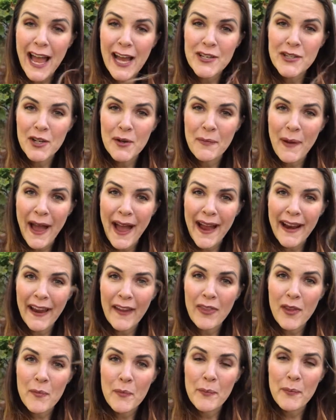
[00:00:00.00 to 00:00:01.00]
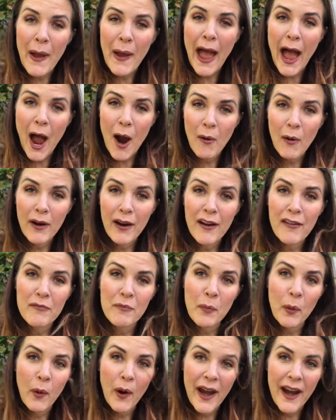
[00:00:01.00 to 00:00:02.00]
has your back and the power of
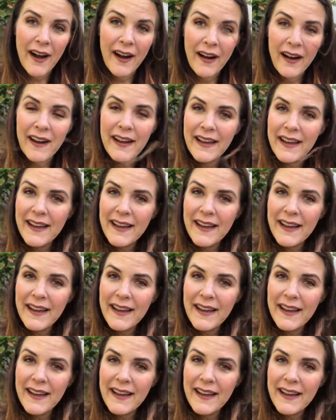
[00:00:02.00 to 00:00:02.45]
prayer?